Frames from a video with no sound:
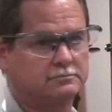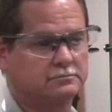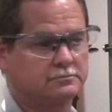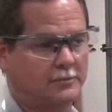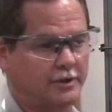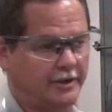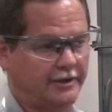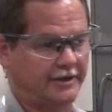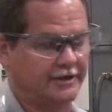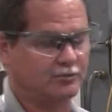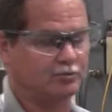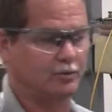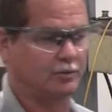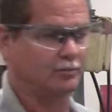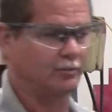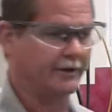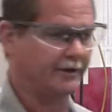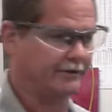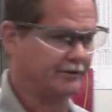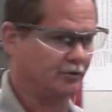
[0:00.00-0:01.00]
Okay, that's one
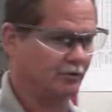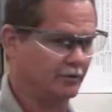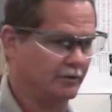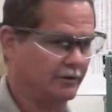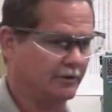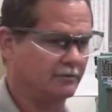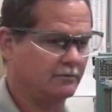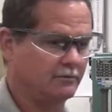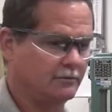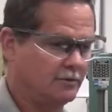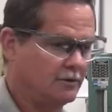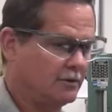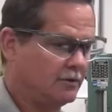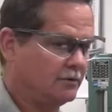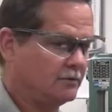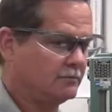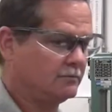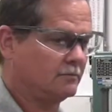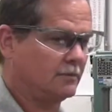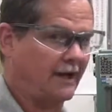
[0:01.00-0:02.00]
way of doing it.
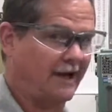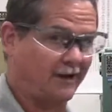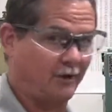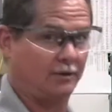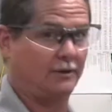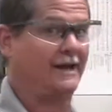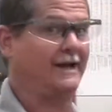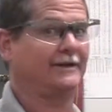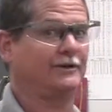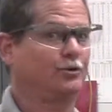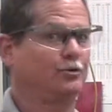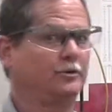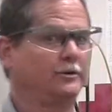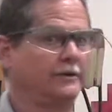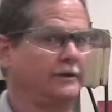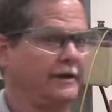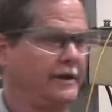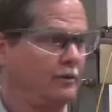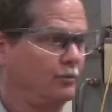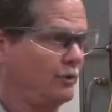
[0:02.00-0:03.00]
I don't like doing
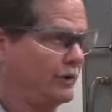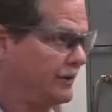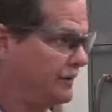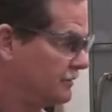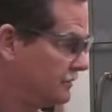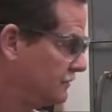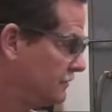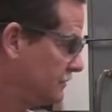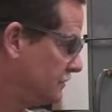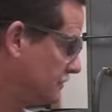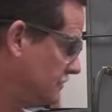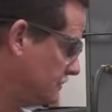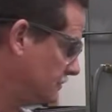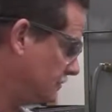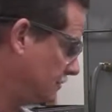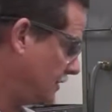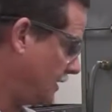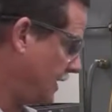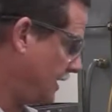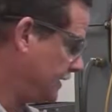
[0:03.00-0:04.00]
it that way.
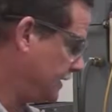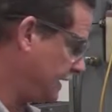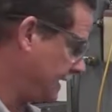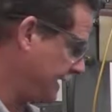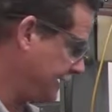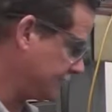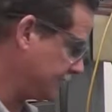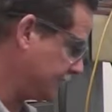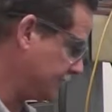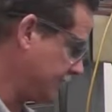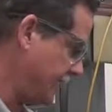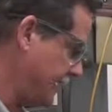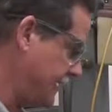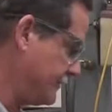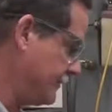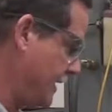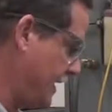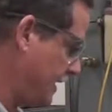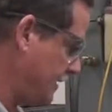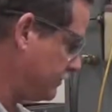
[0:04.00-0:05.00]
I like to take
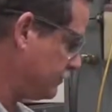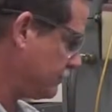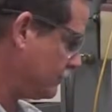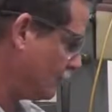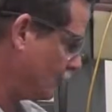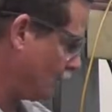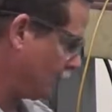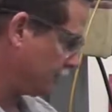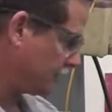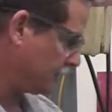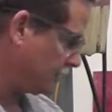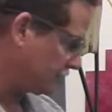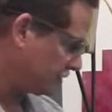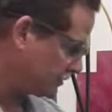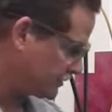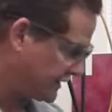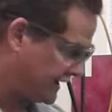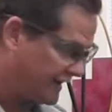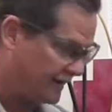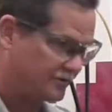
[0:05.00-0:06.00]
my
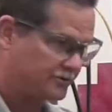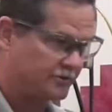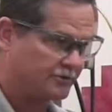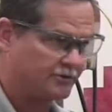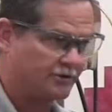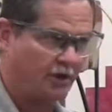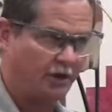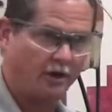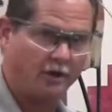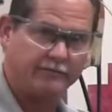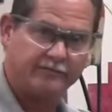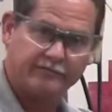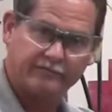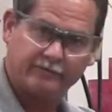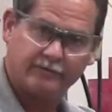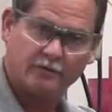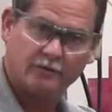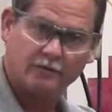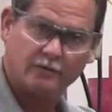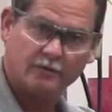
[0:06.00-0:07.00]
100 thousandths off